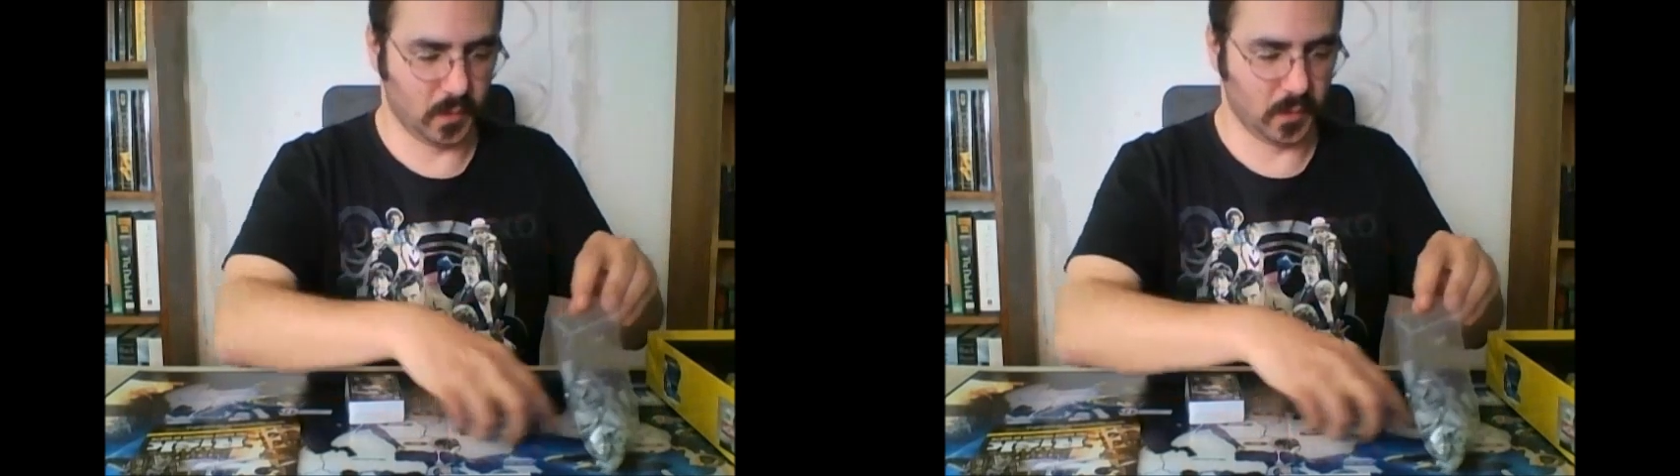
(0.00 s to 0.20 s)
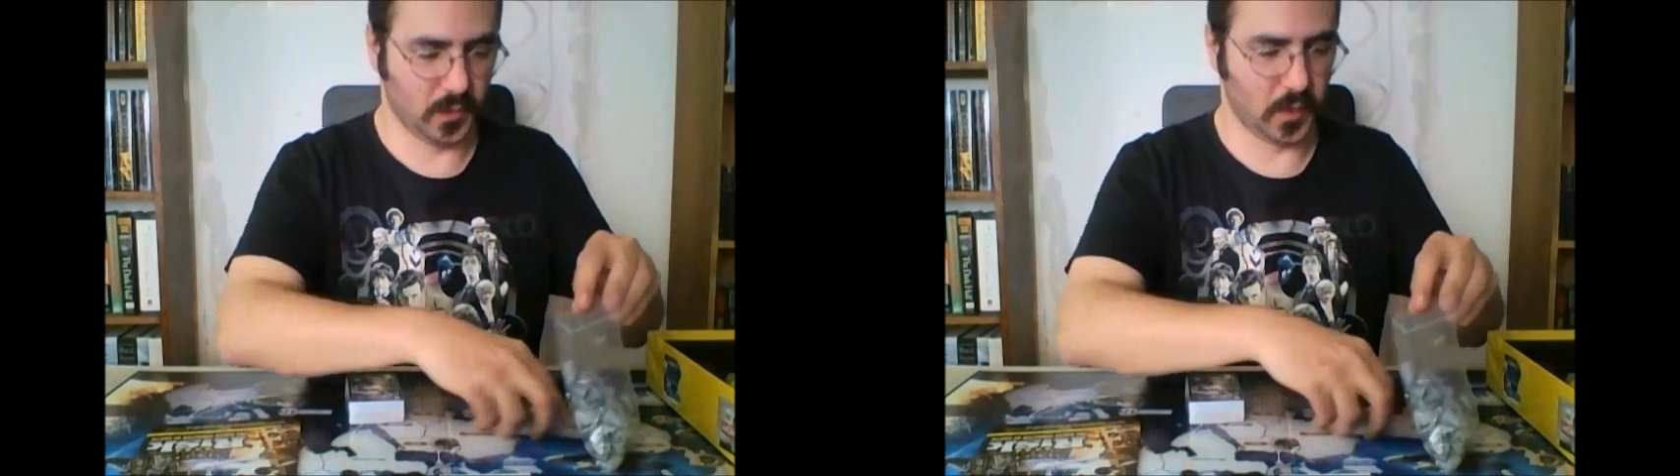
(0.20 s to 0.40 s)

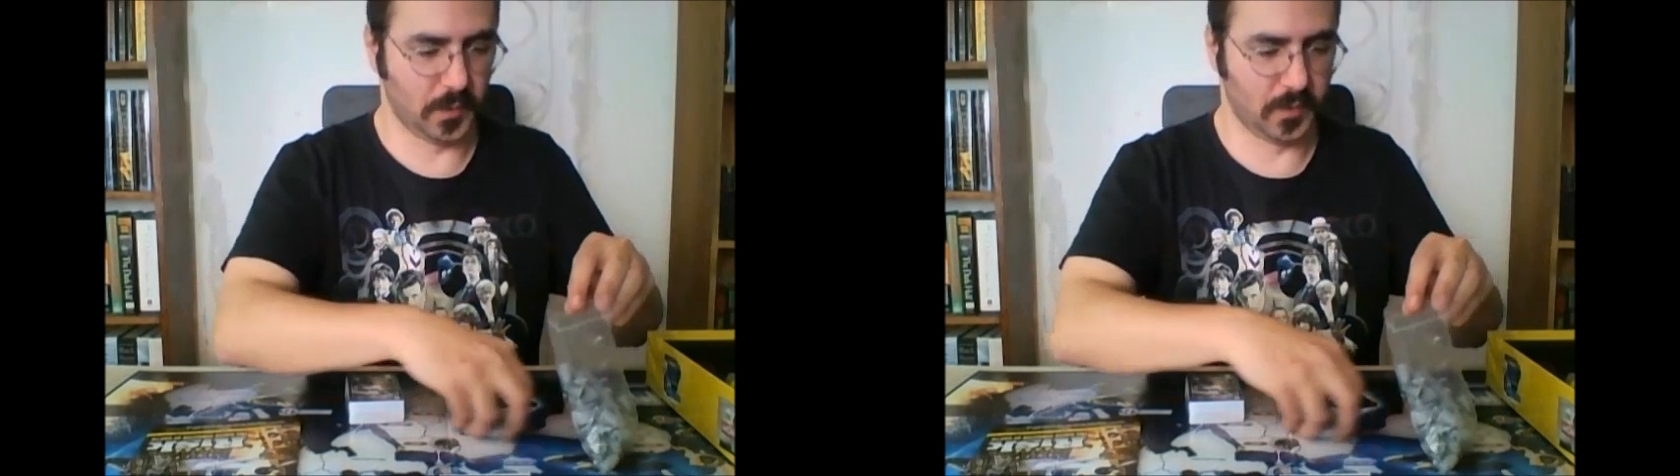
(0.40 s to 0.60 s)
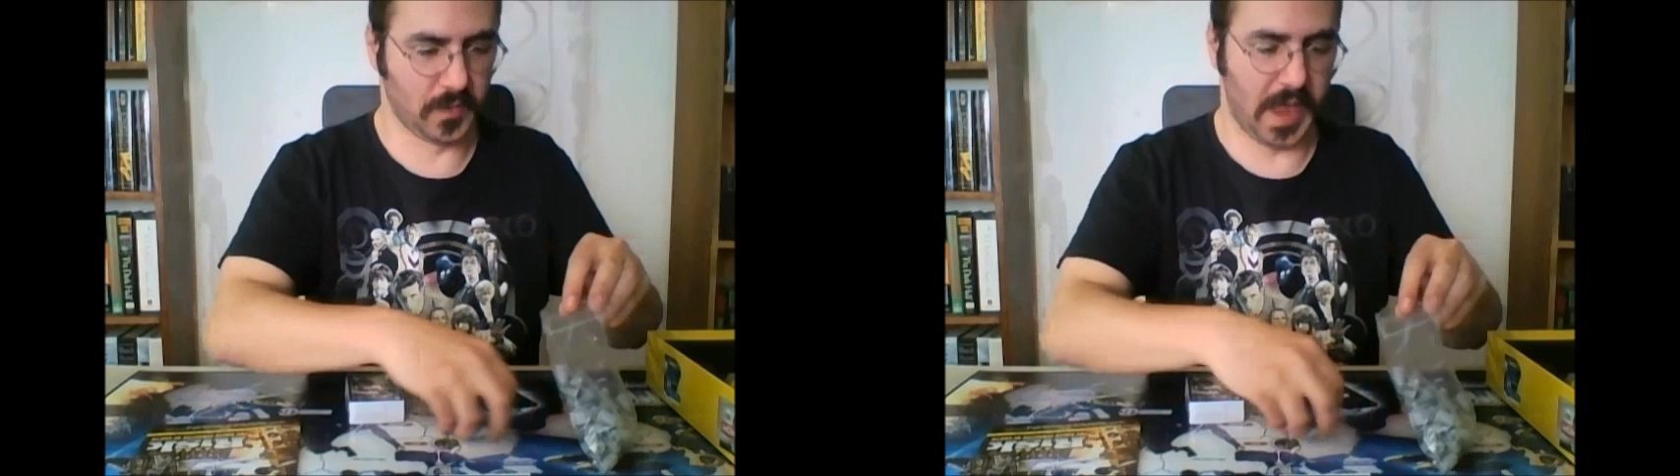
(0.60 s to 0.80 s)
do an
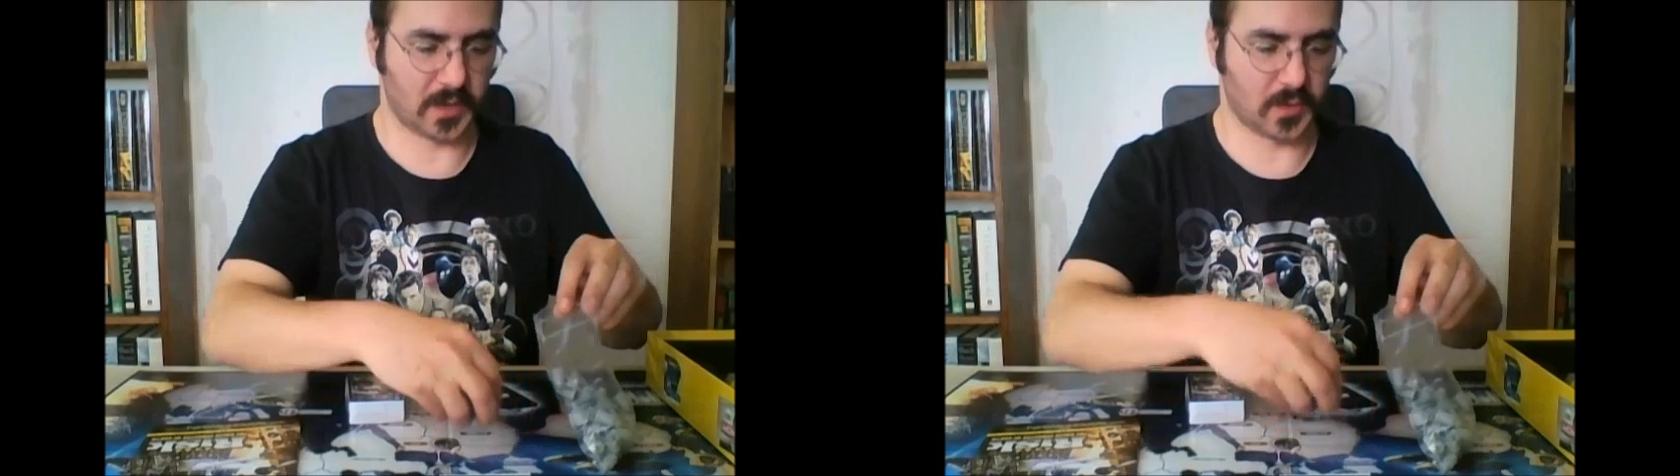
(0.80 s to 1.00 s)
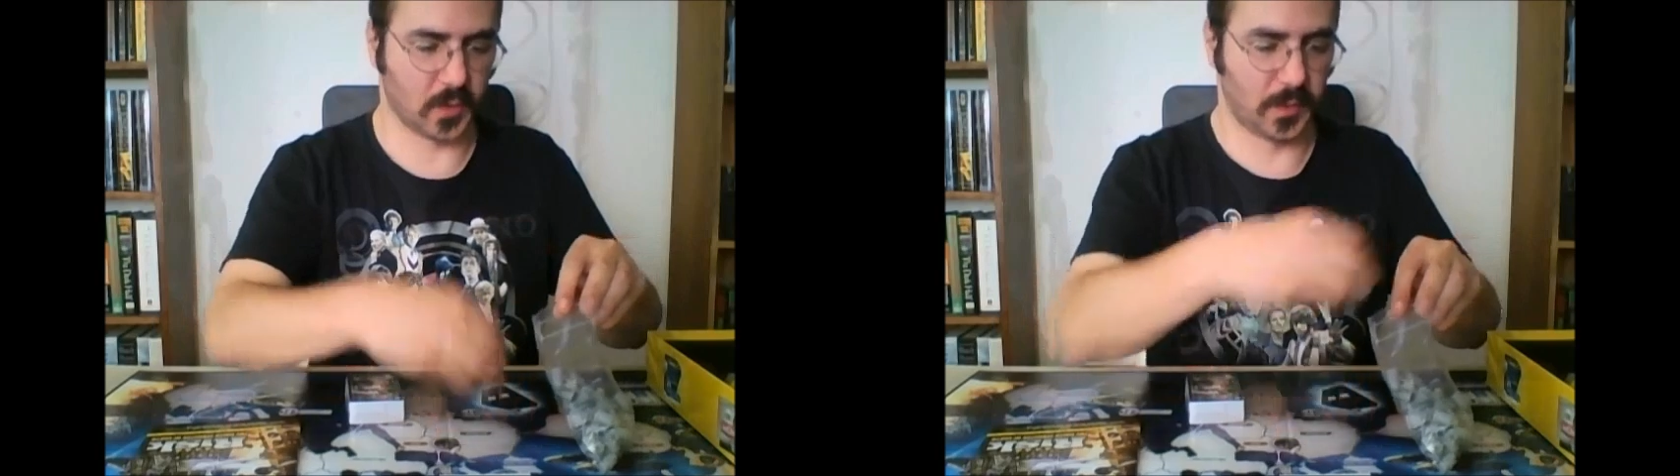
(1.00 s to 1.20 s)

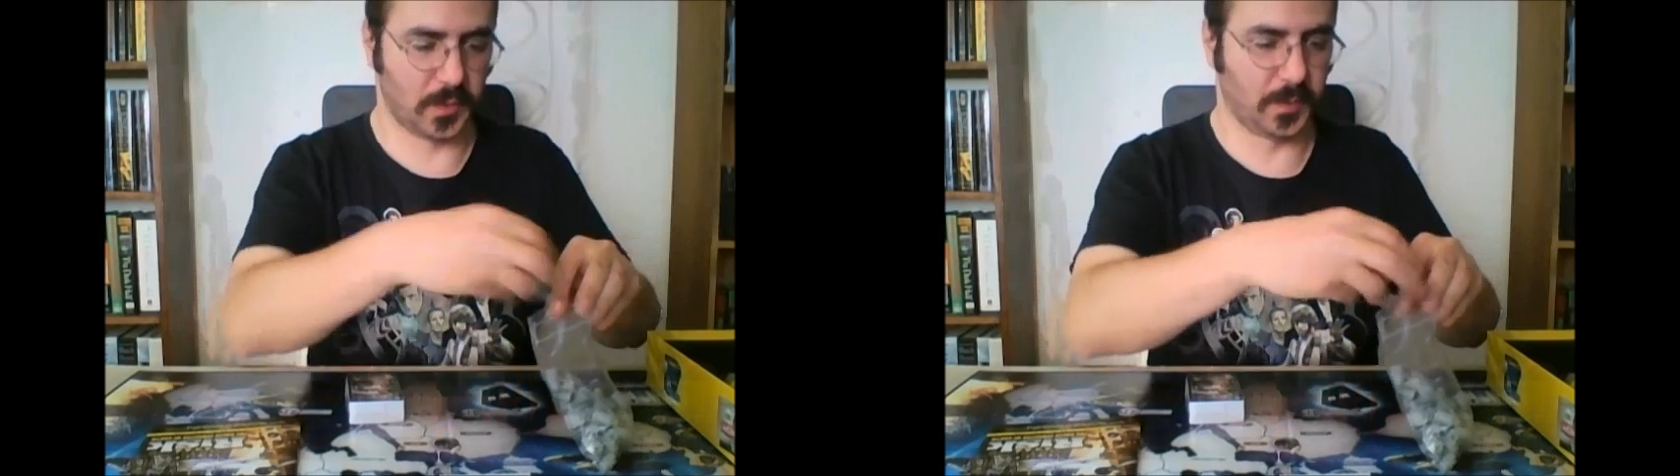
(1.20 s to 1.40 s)
actual